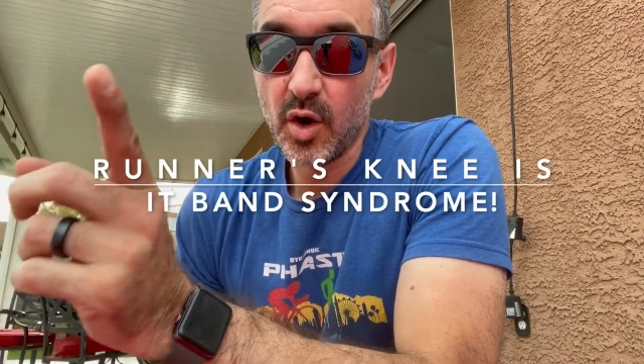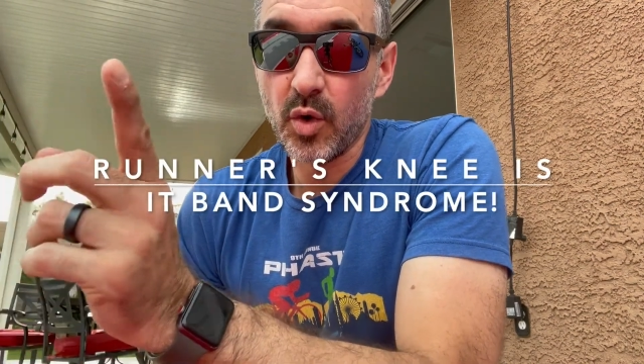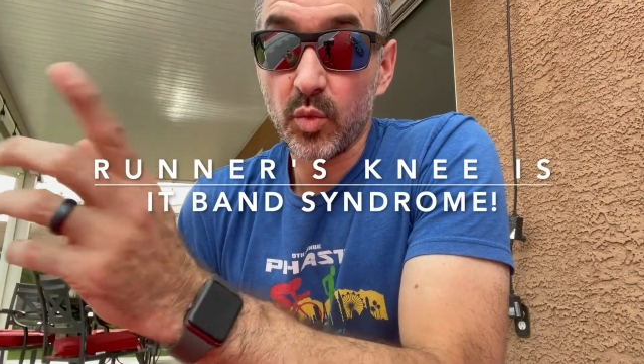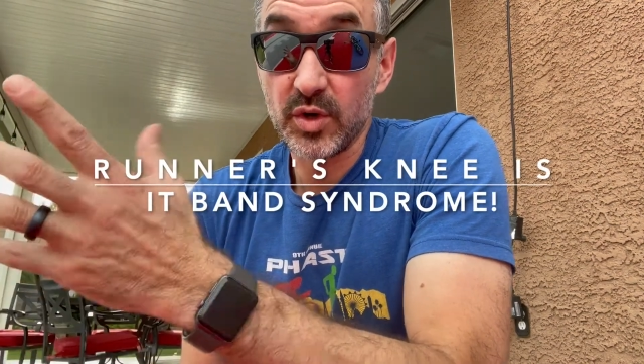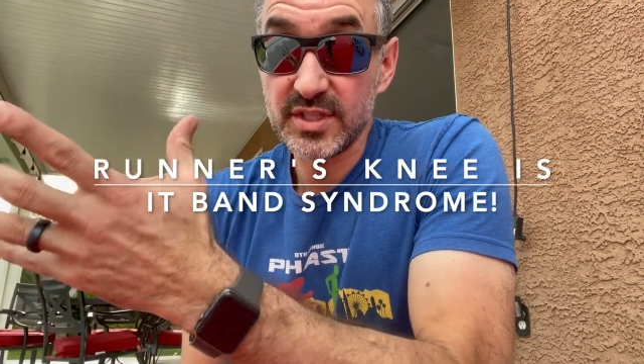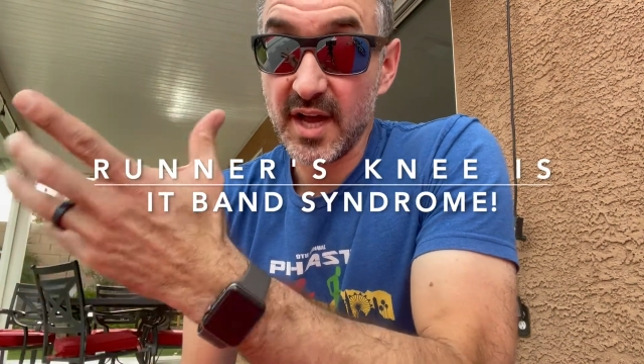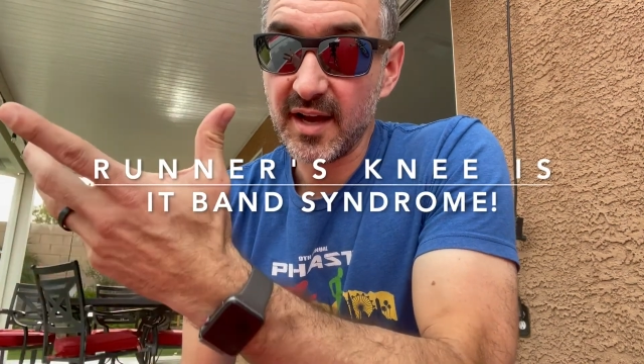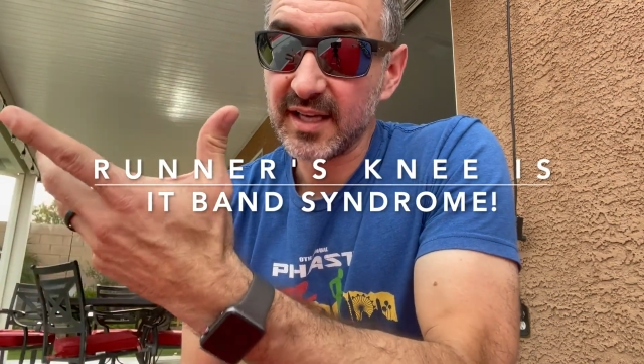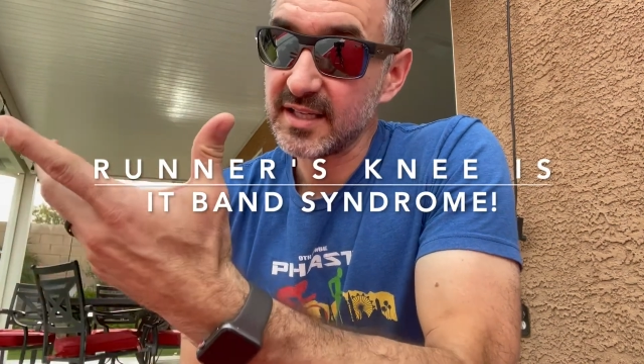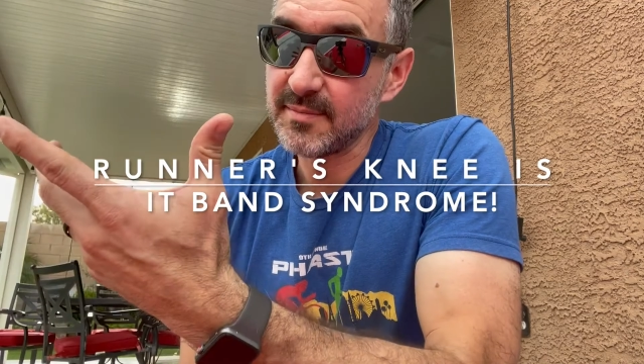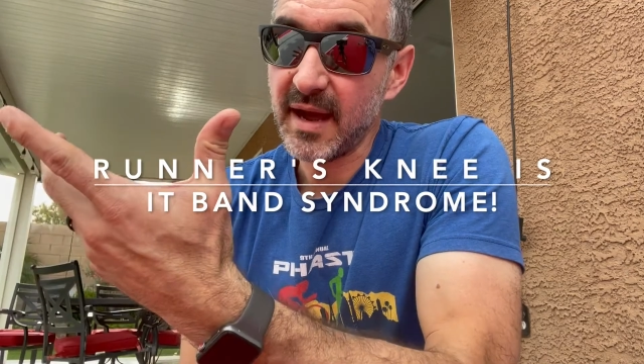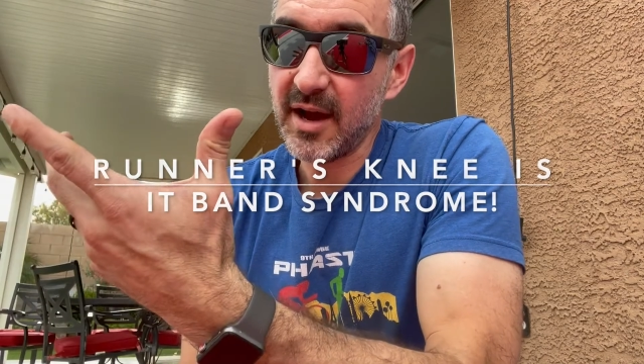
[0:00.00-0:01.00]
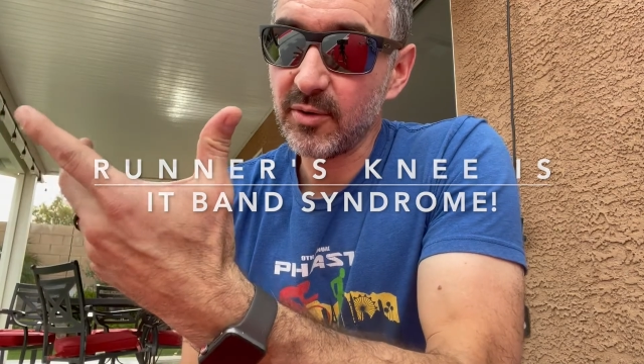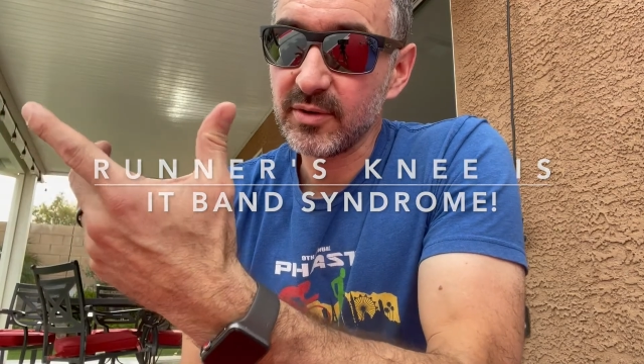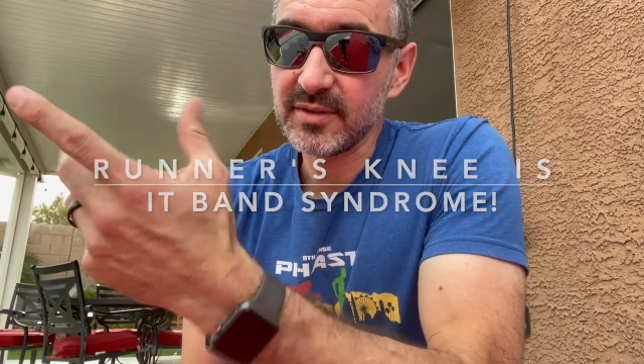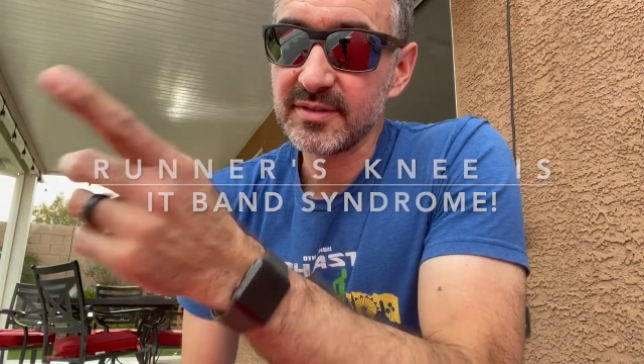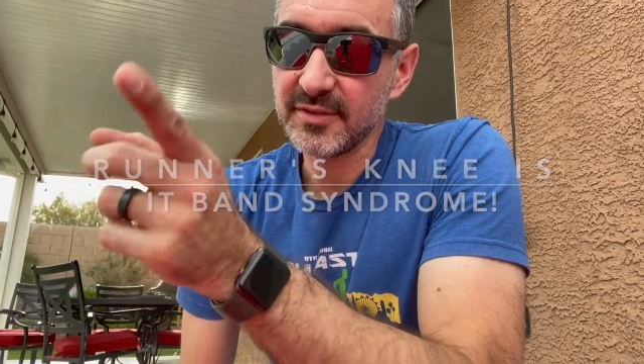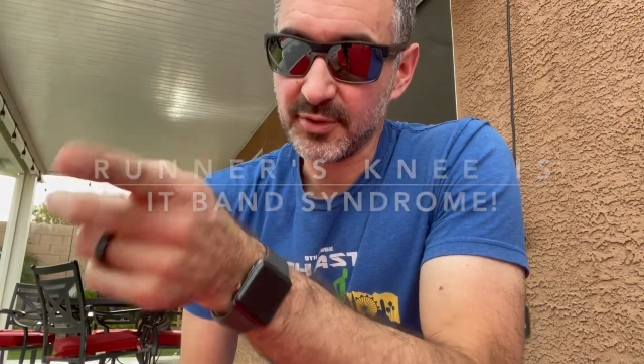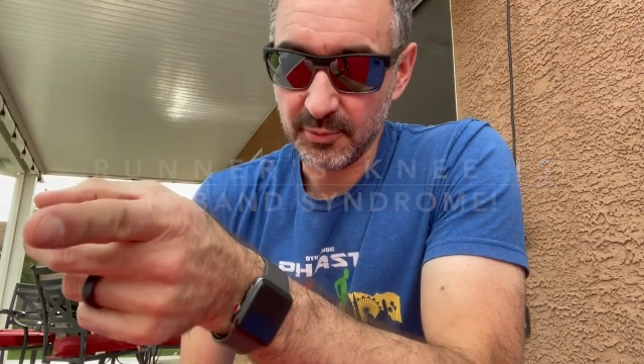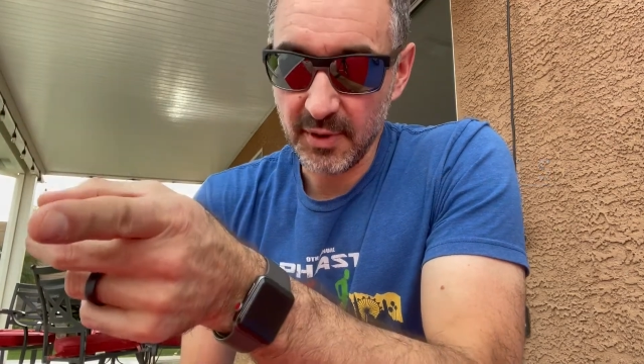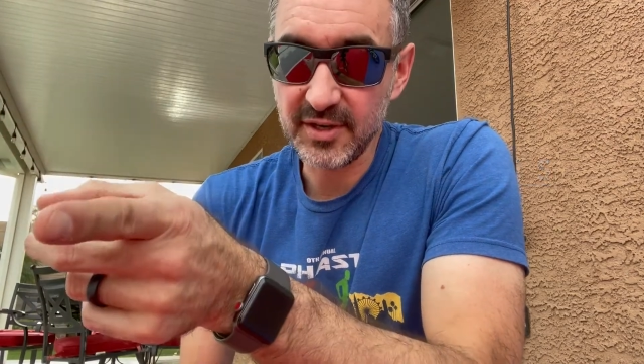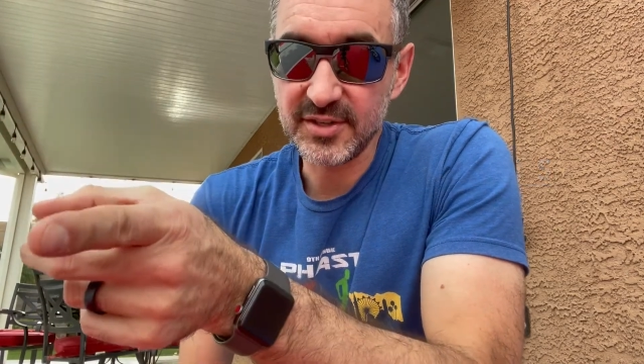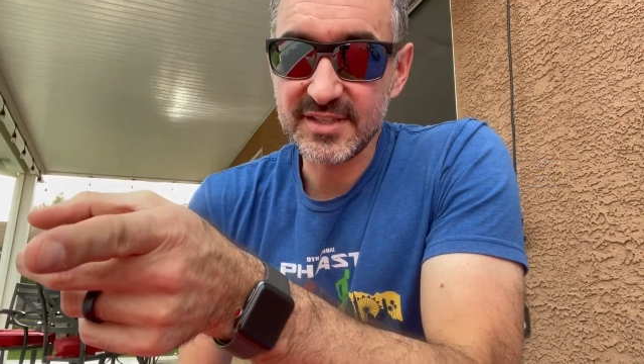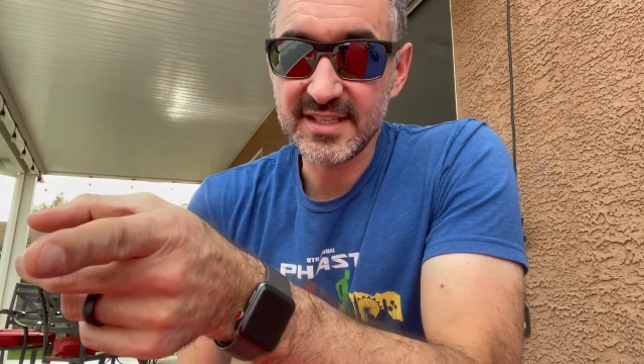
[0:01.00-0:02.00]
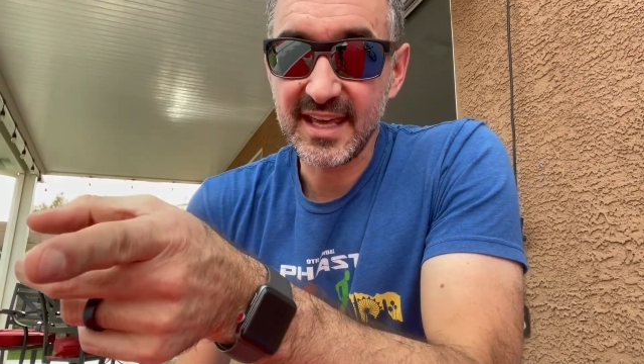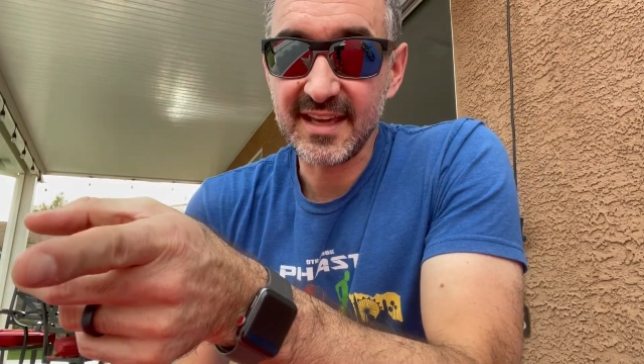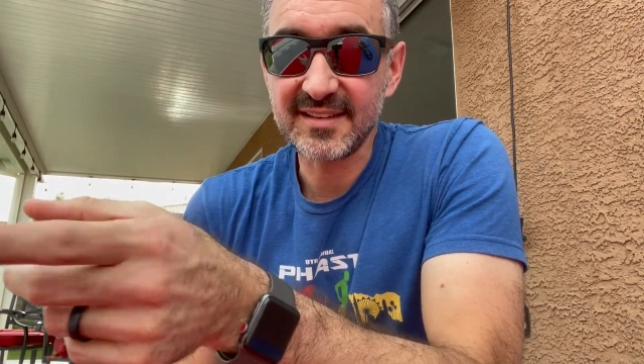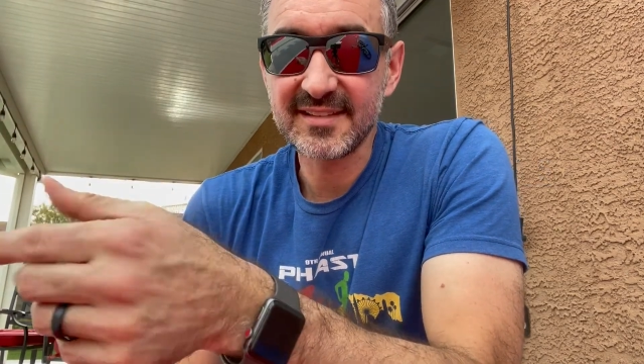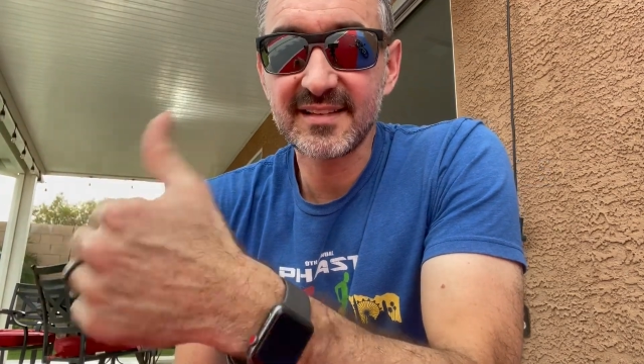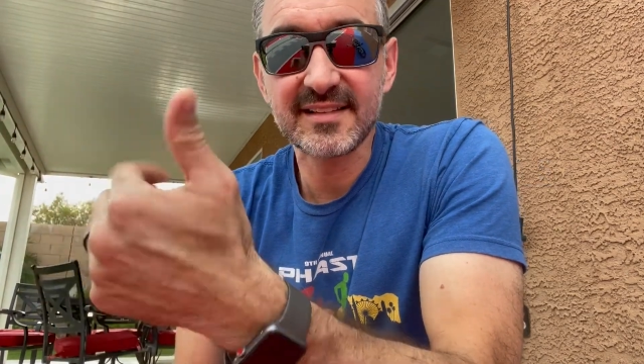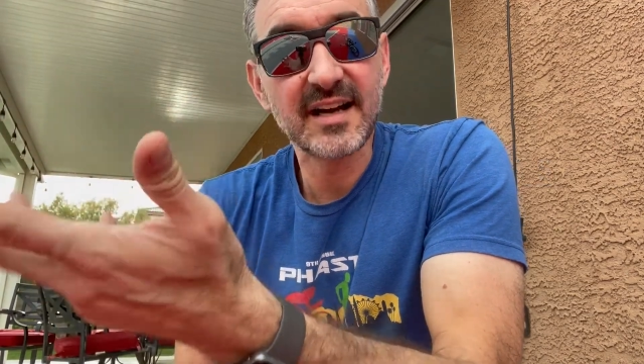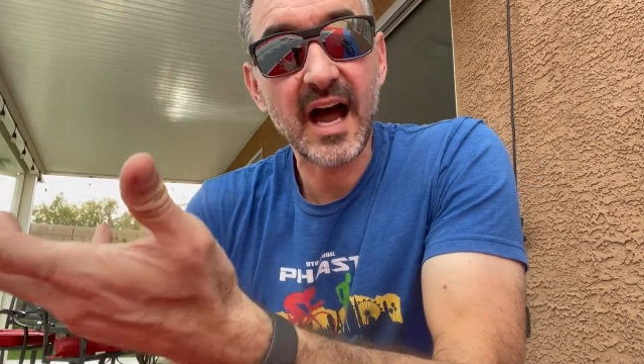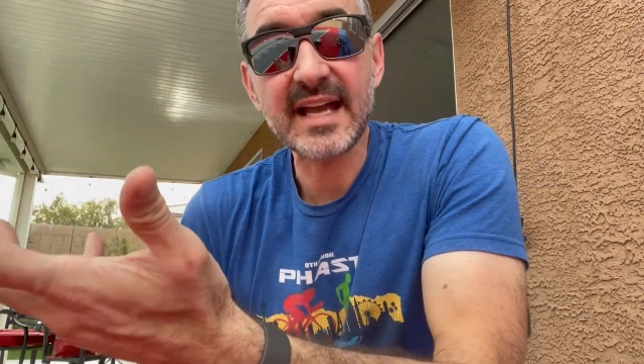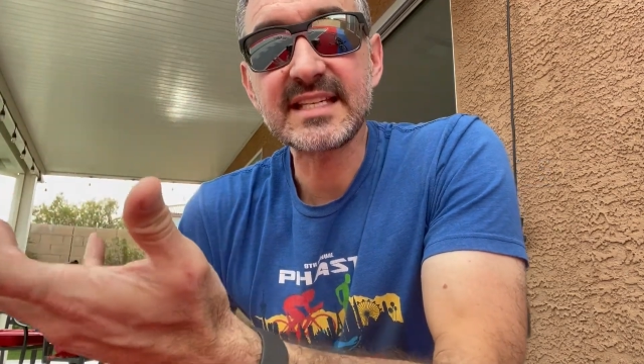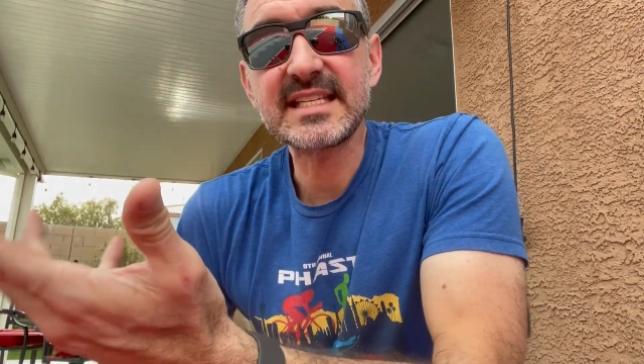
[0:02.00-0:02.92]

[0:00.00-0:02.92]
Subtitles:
We're talking about the runner's knee, IT